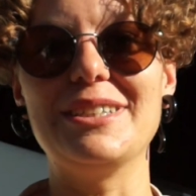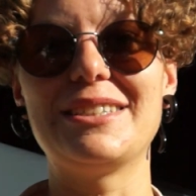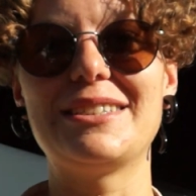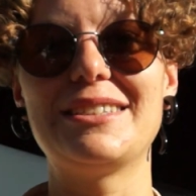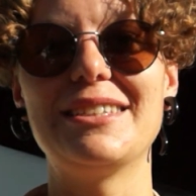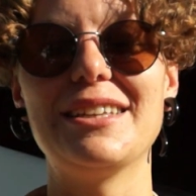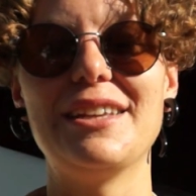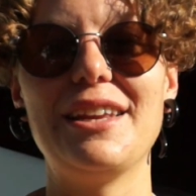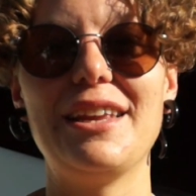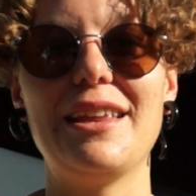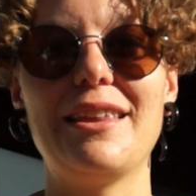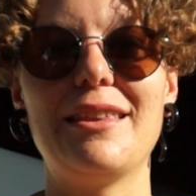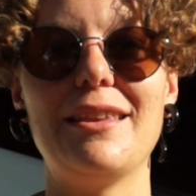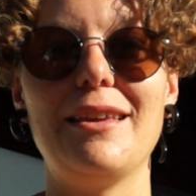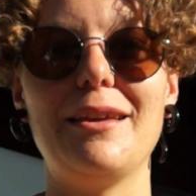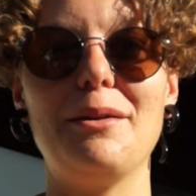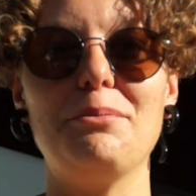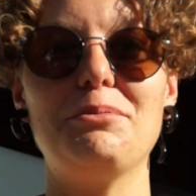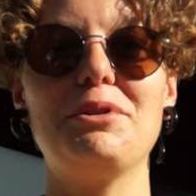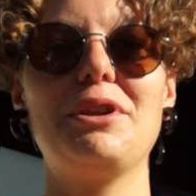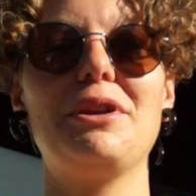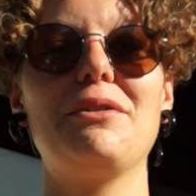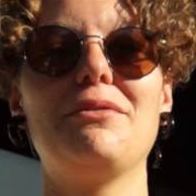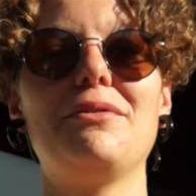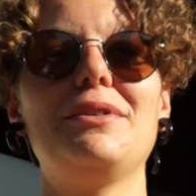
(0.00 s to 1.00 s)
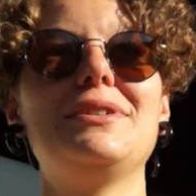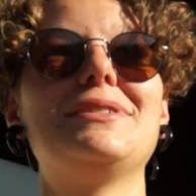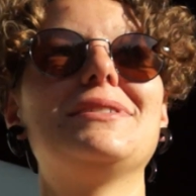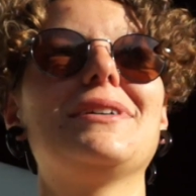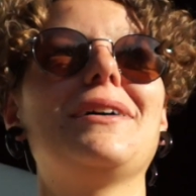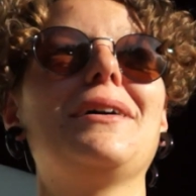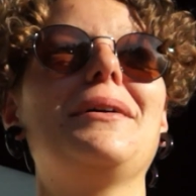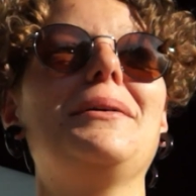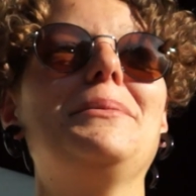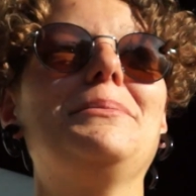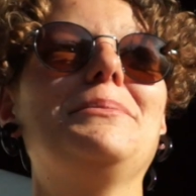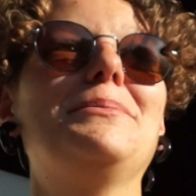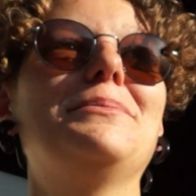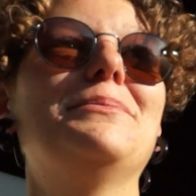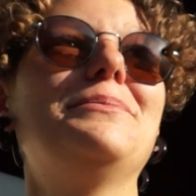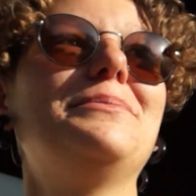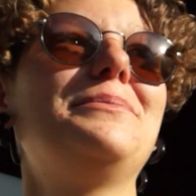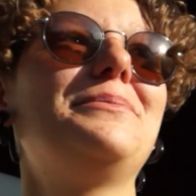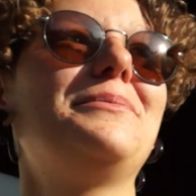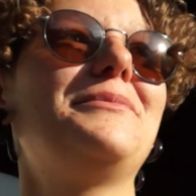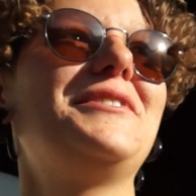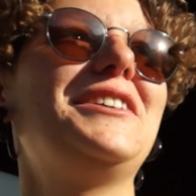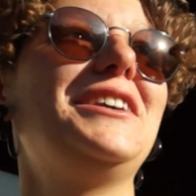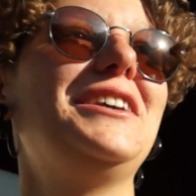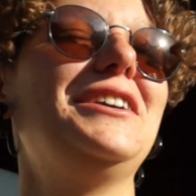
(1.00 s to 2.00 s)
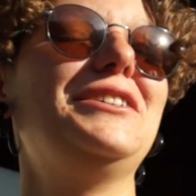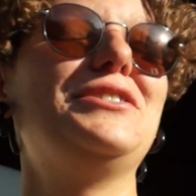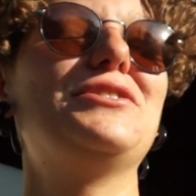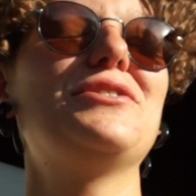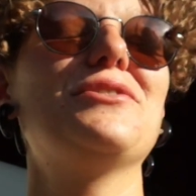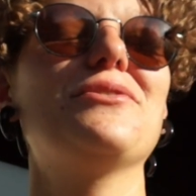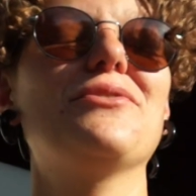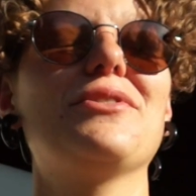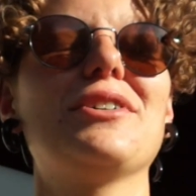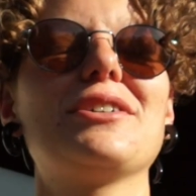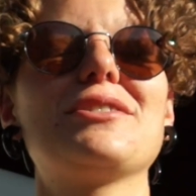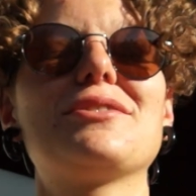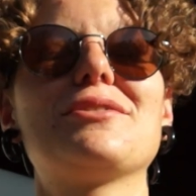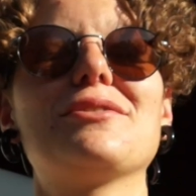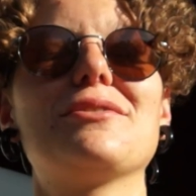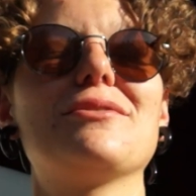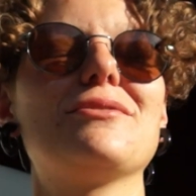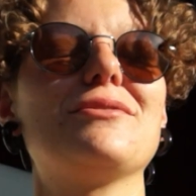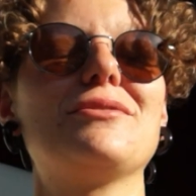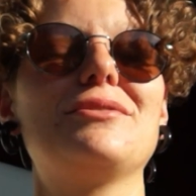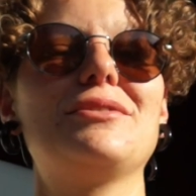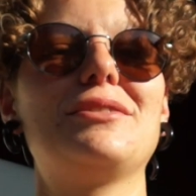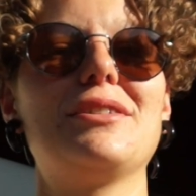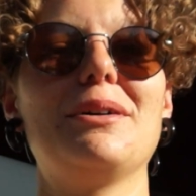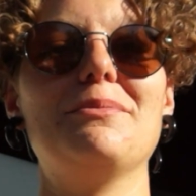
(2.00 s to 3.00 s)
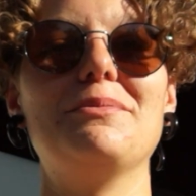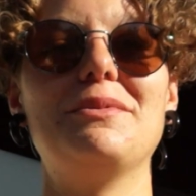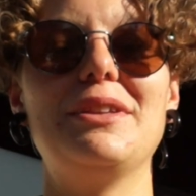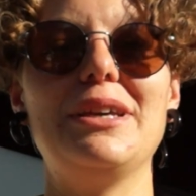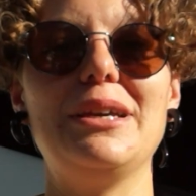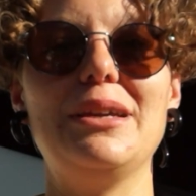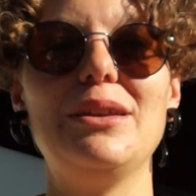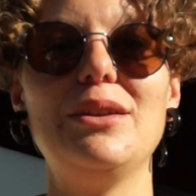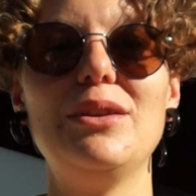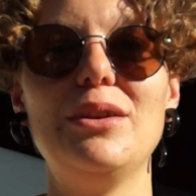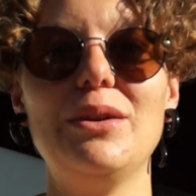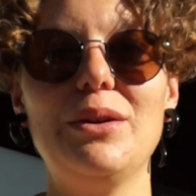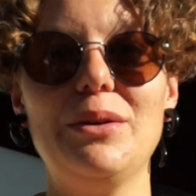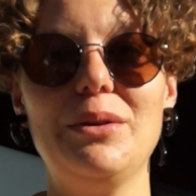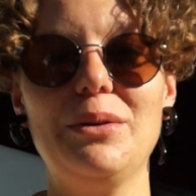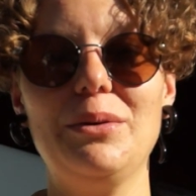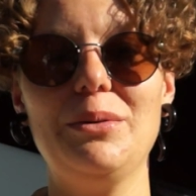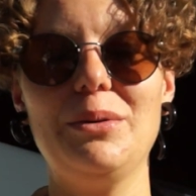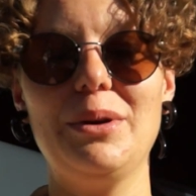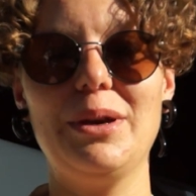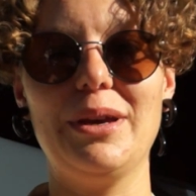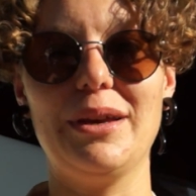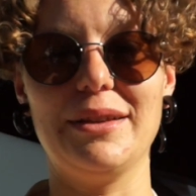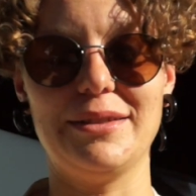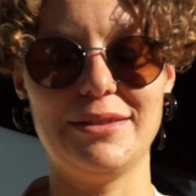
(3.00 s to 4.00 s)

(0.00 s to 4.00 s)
a silly thing, but every time each of us learns something new,